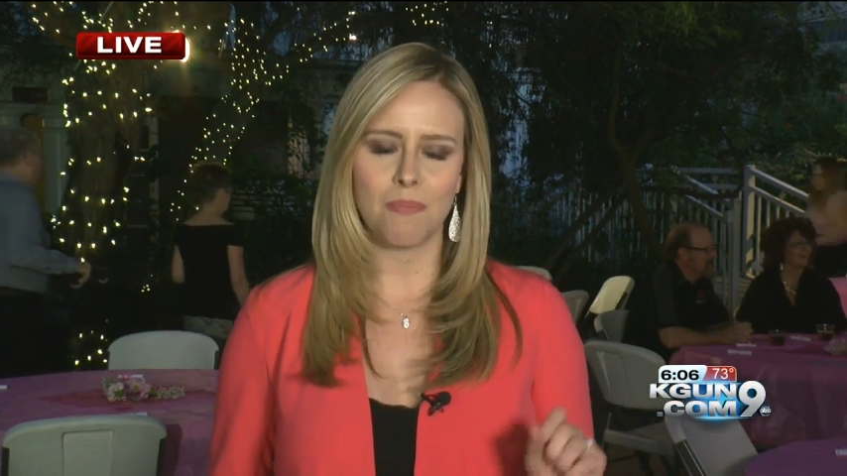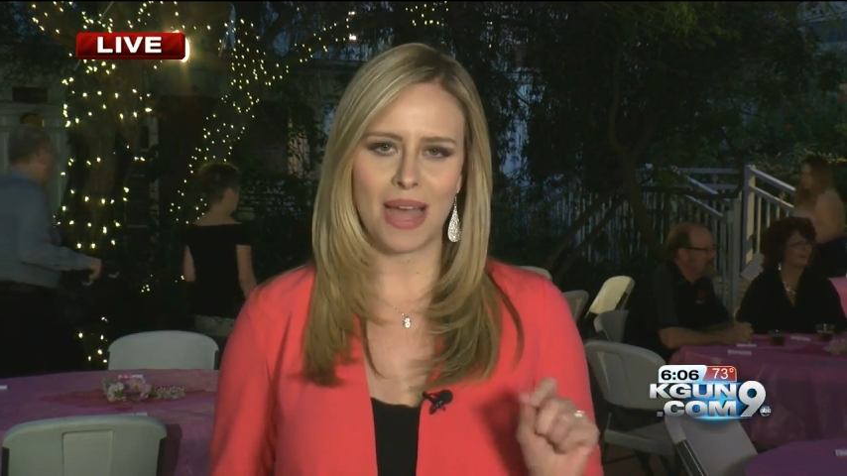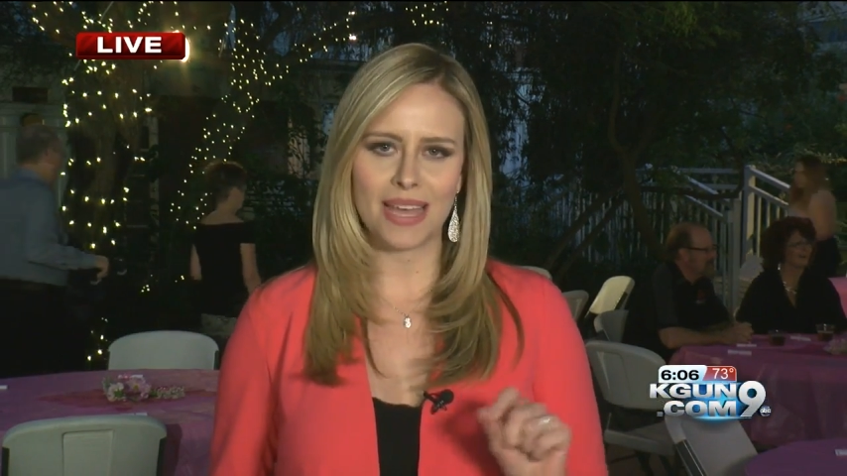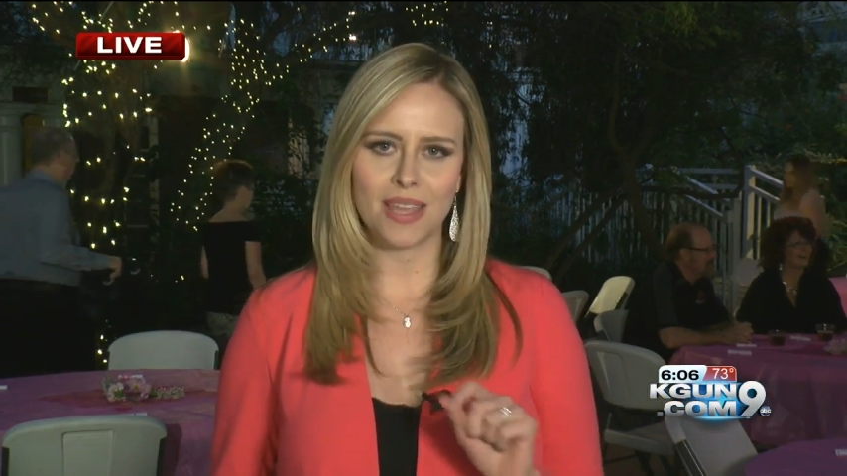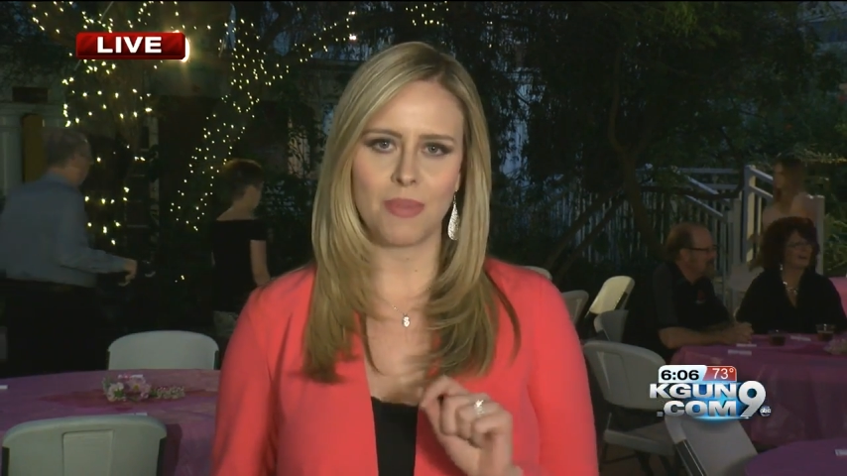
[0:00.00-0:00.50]

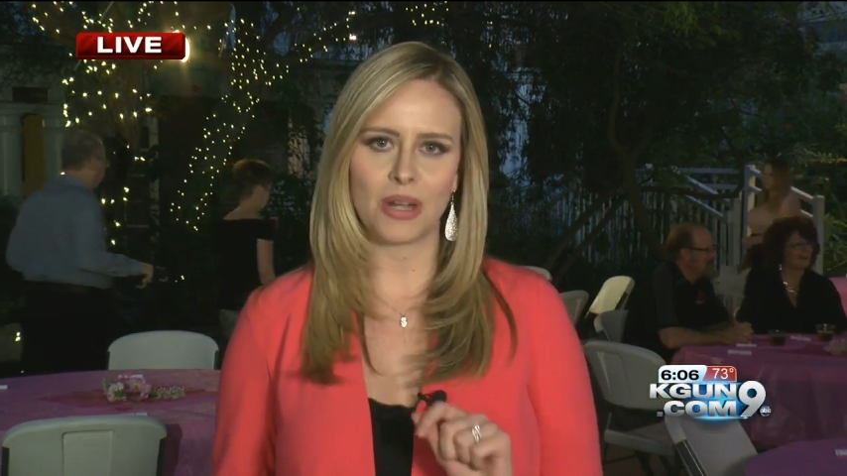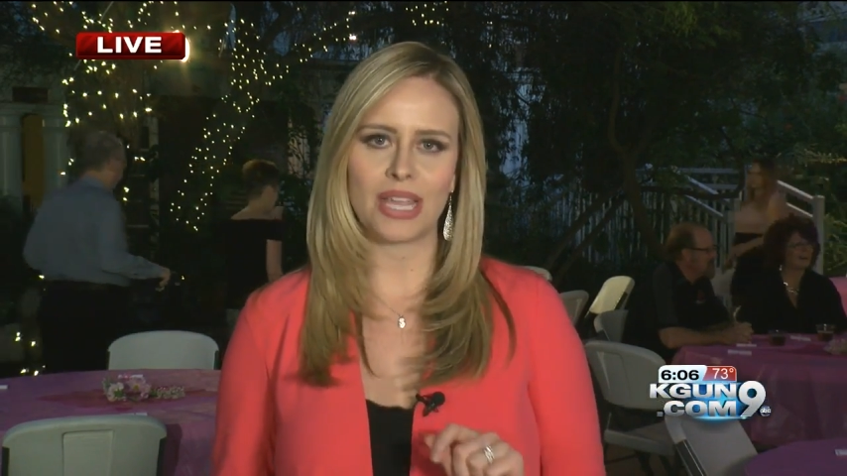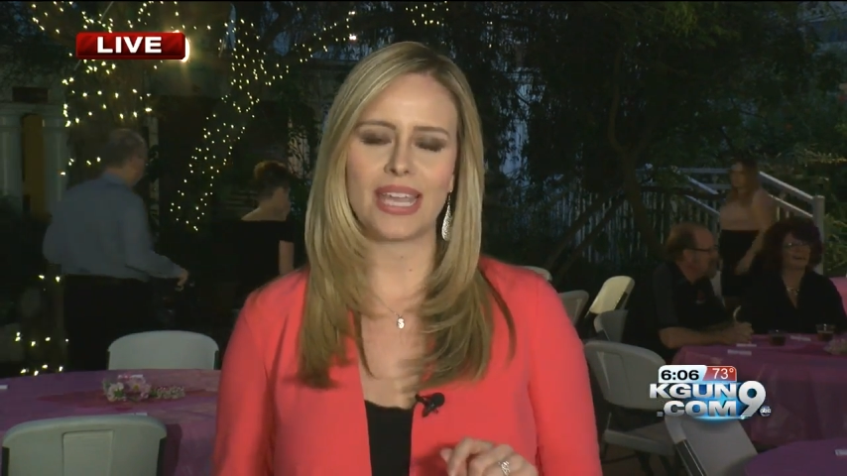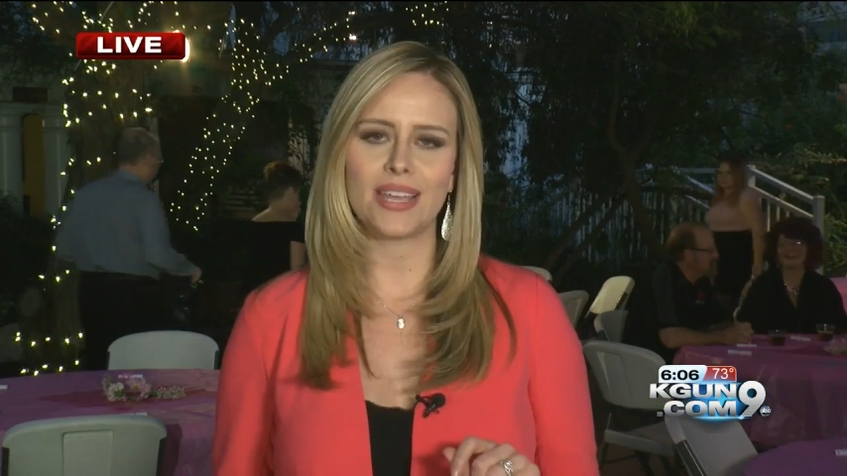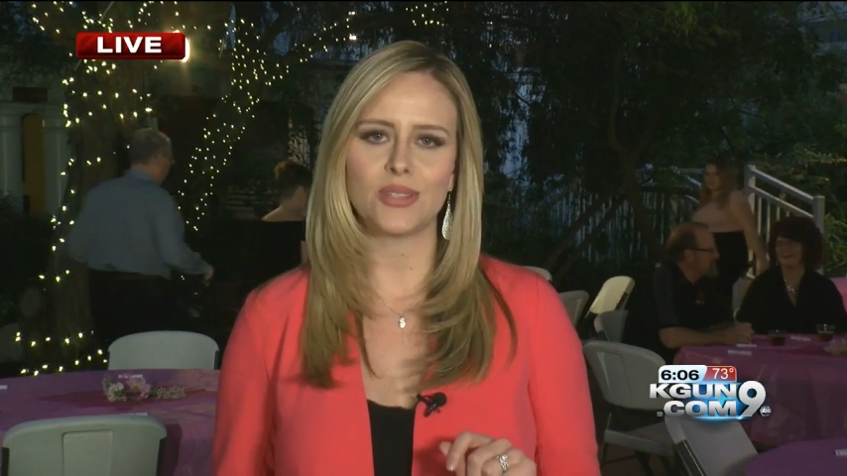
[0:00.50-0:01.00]
by the American
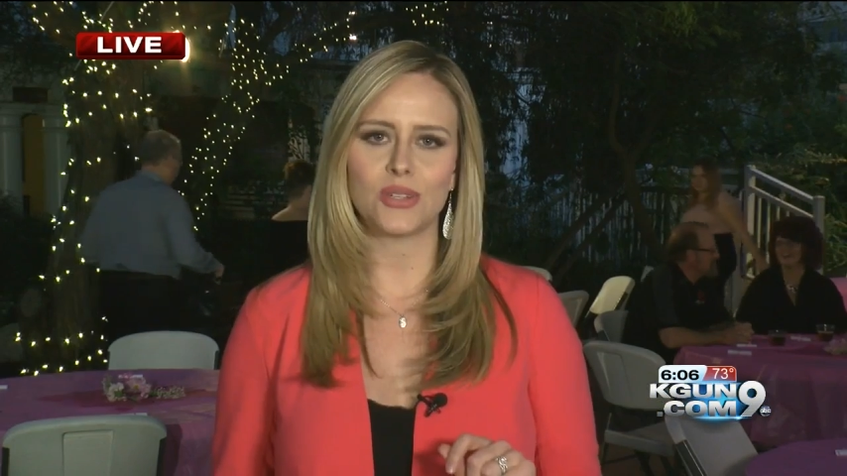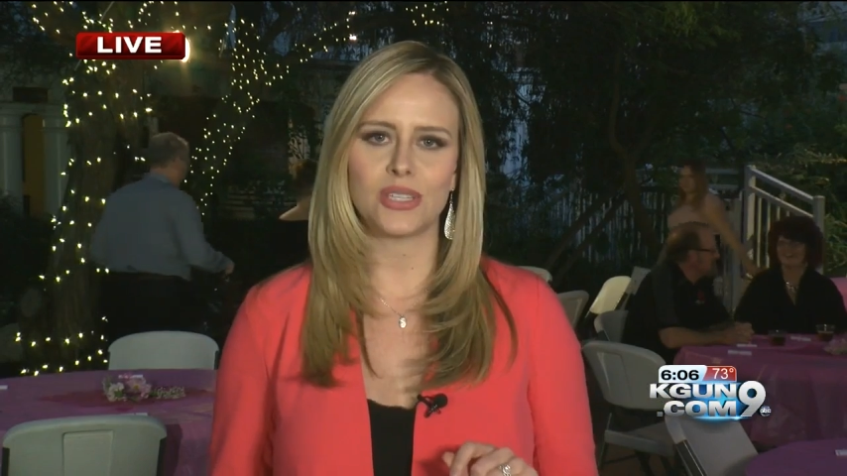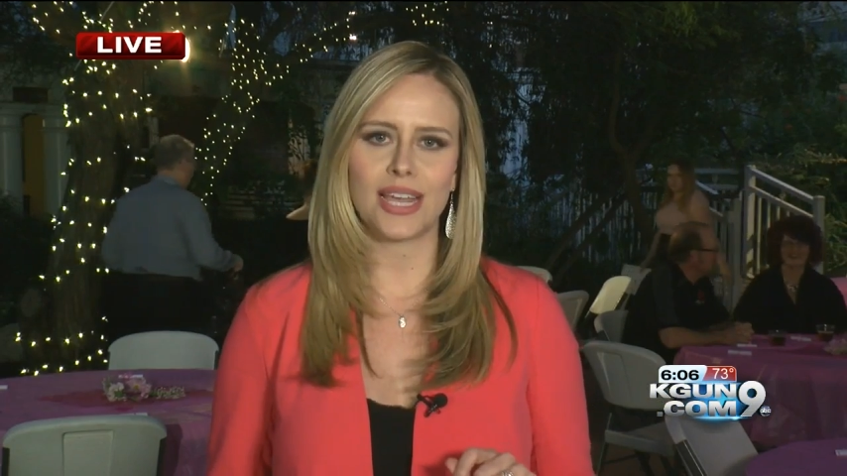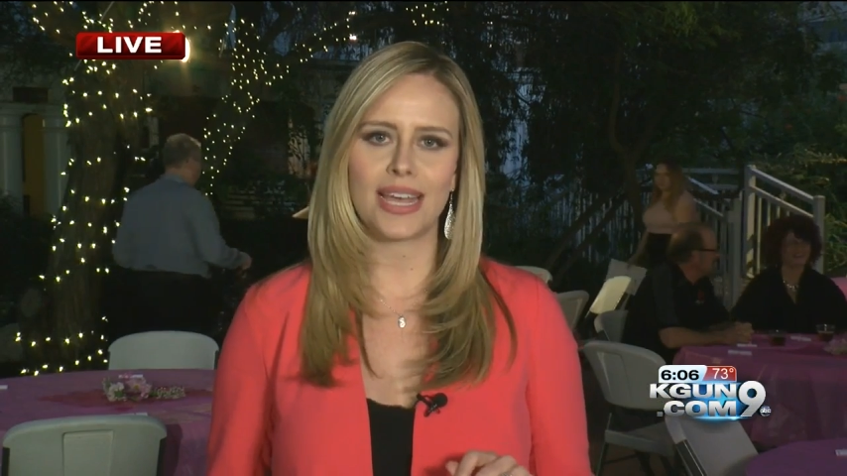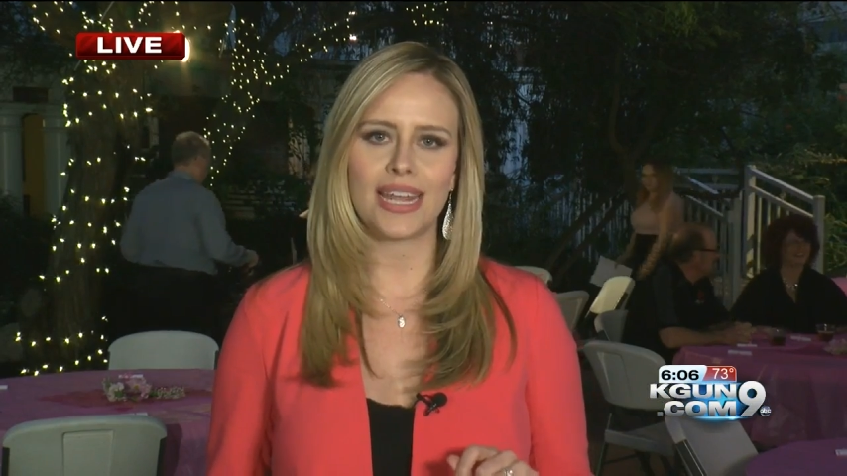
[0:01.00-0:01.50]
Cancer
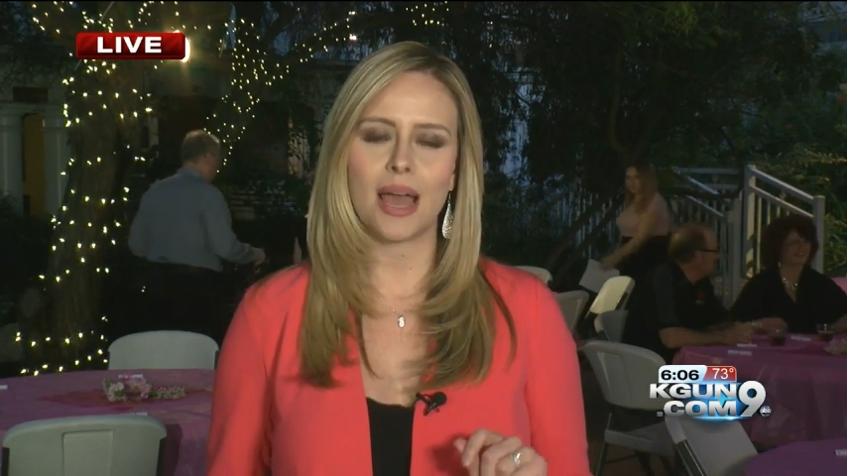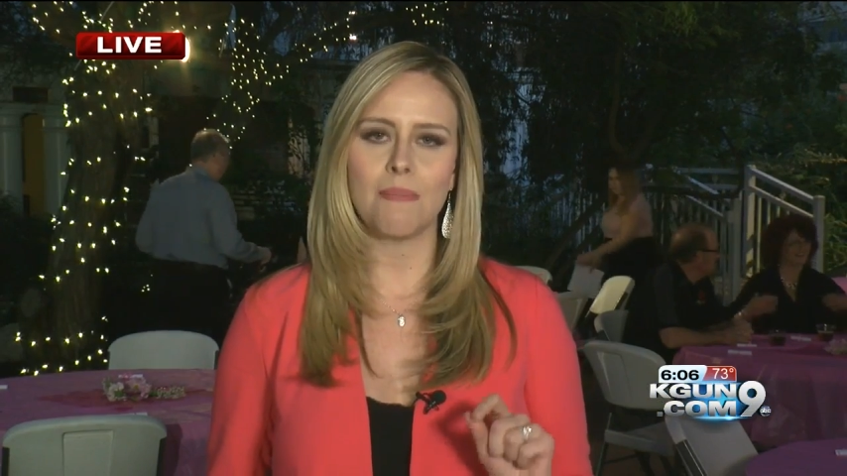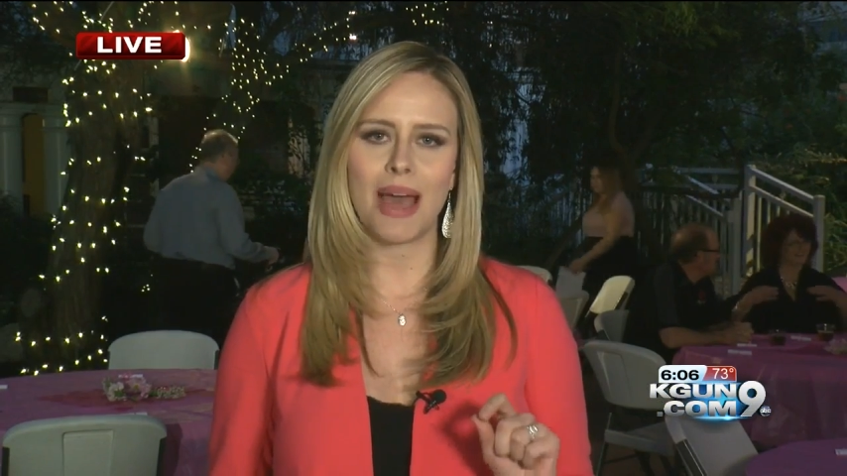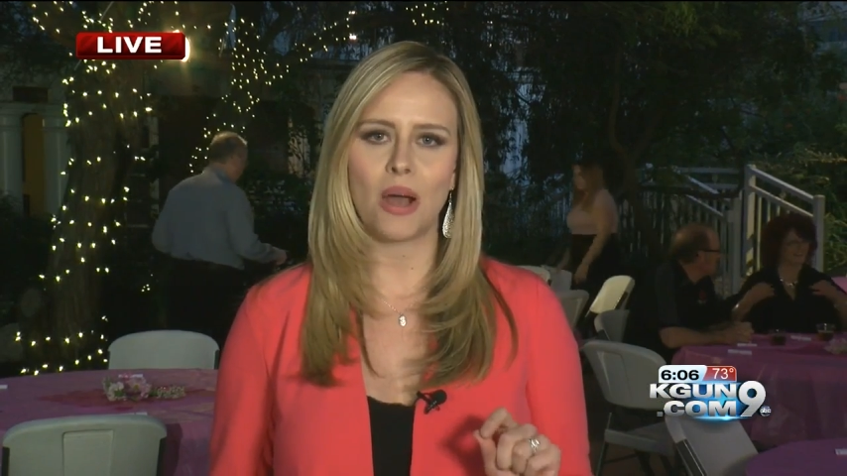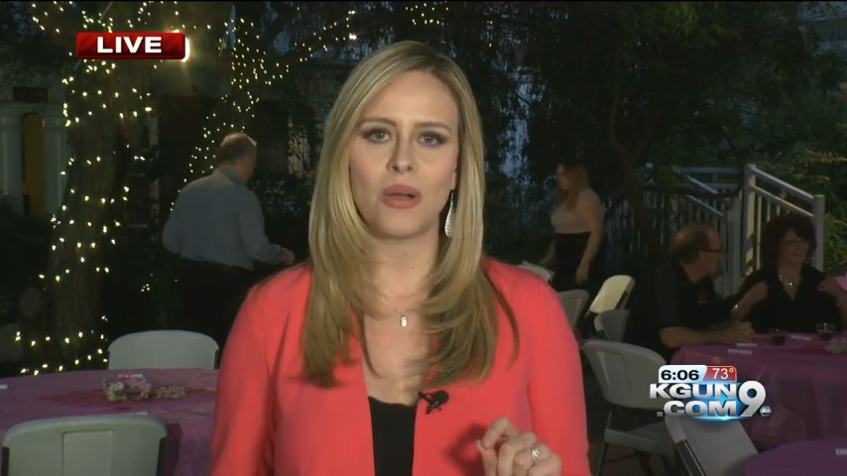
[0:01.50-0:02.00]
Society
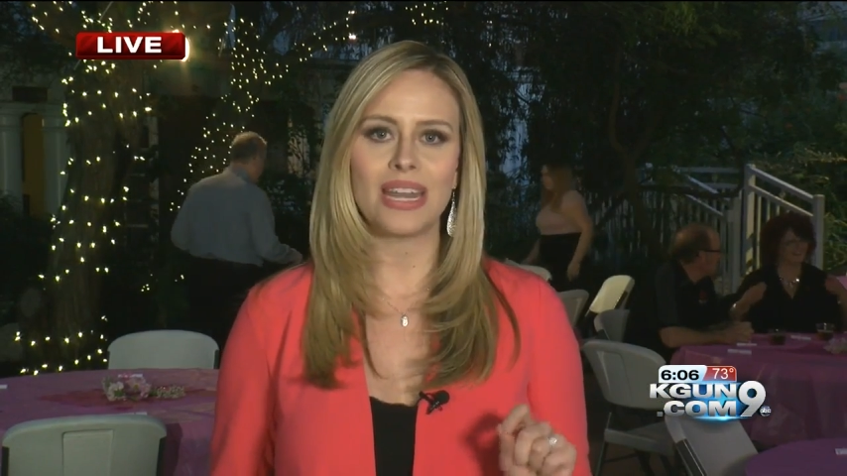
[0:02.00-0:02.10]
about